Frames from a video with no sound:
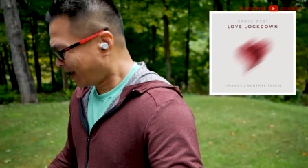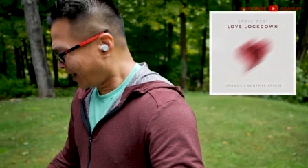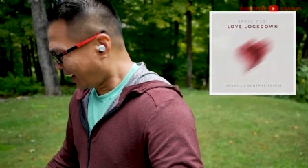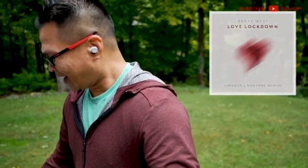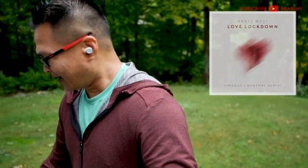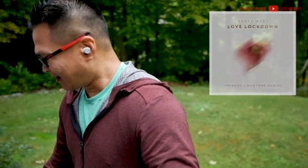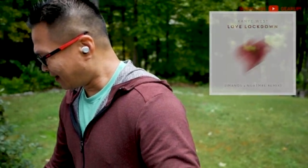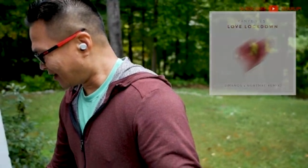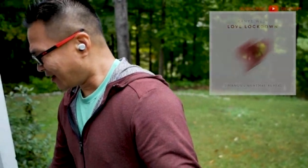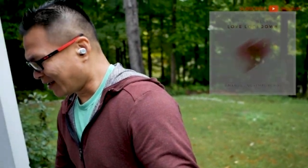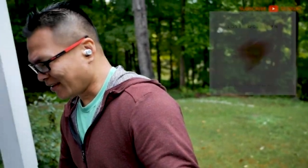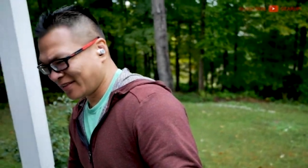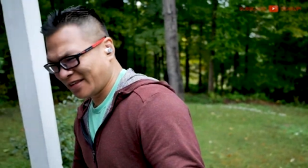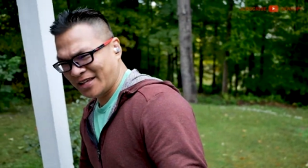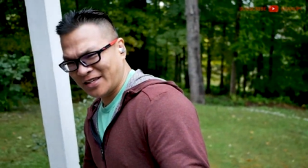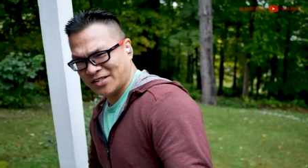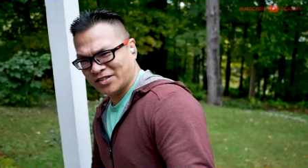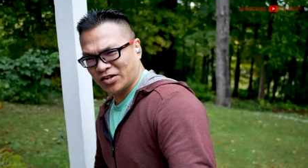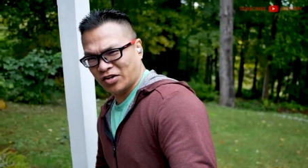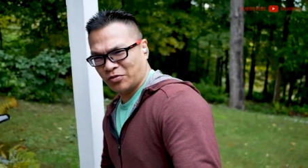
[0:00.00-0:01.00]
And
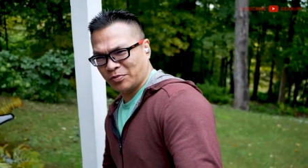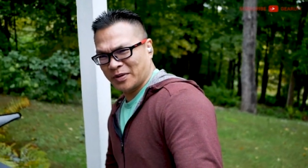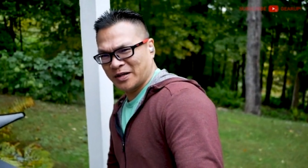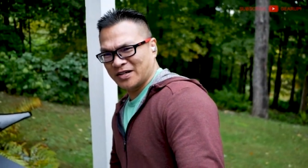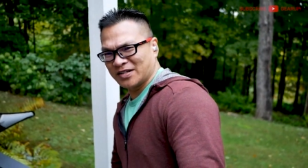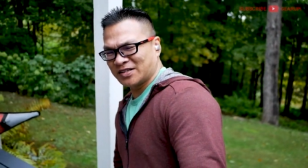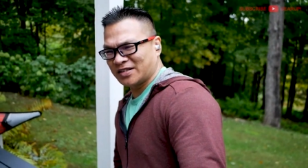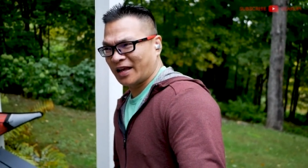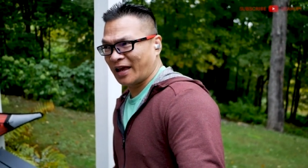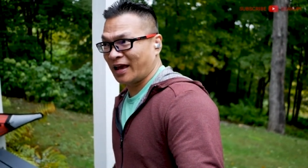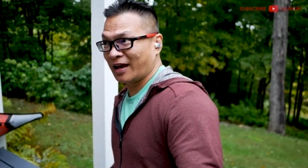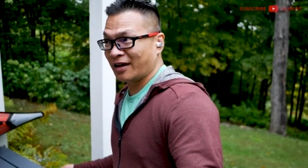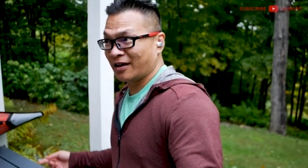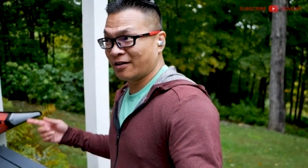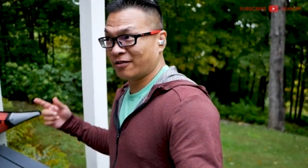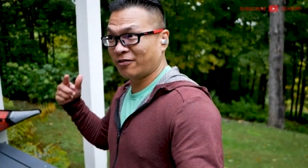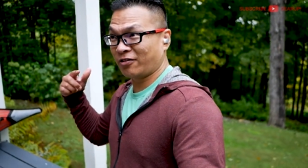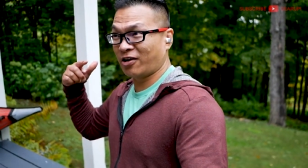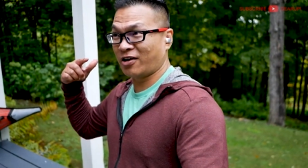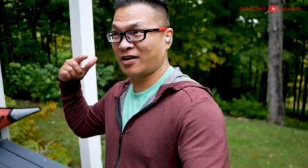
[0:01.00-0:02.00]
these earbuds
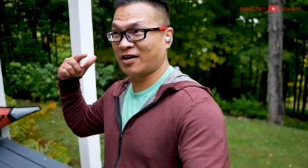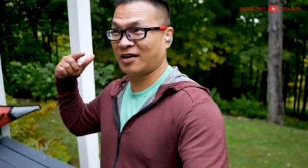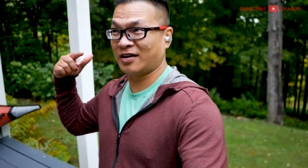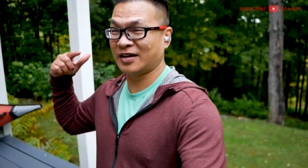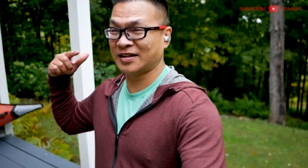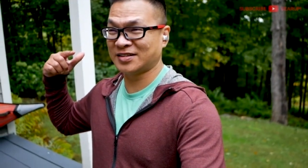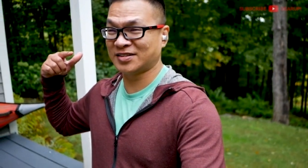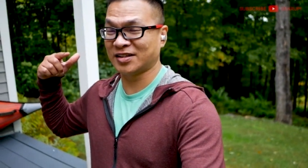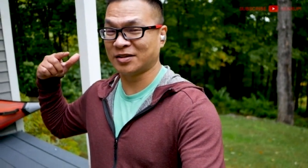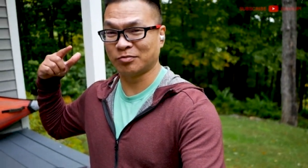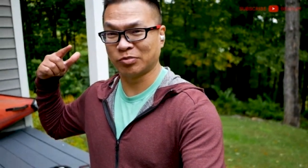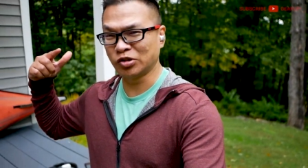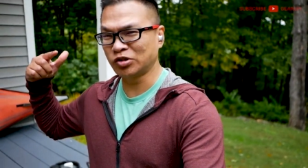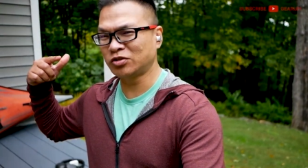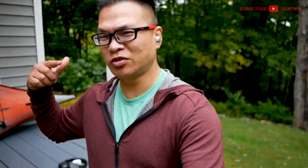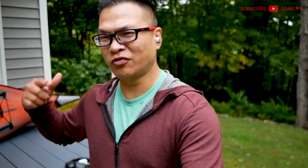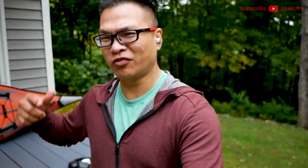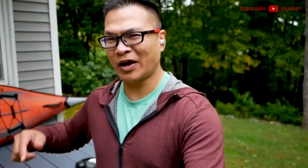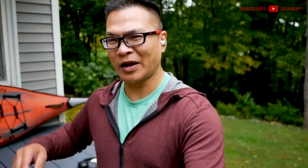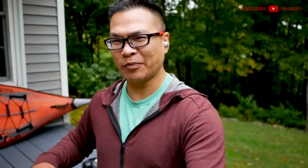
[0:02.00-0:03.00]
have, let's see,
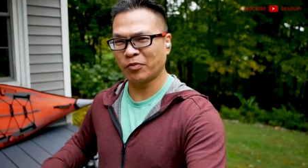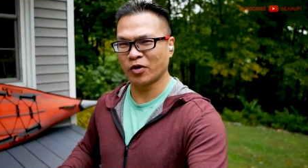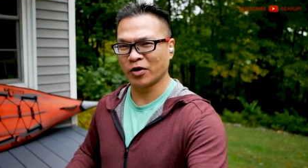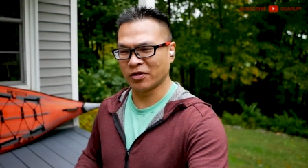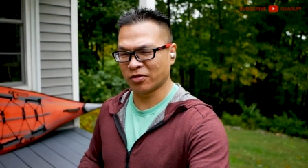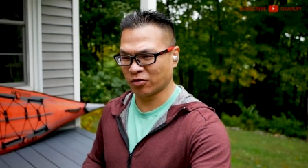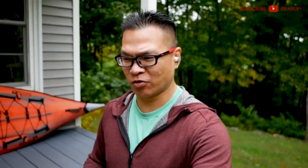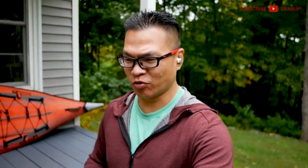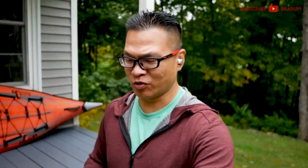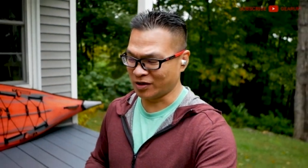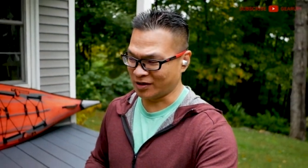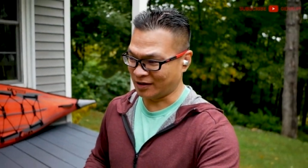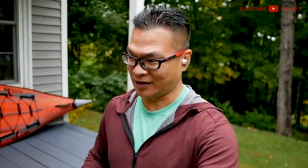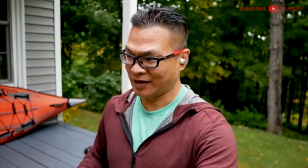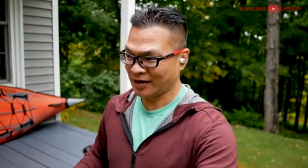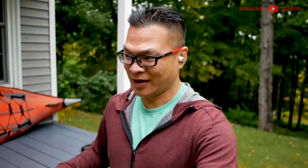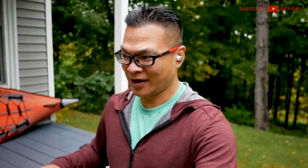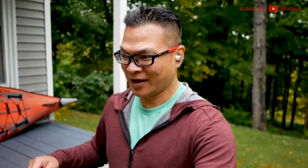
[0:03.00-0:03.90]
Bluetooth 5.3,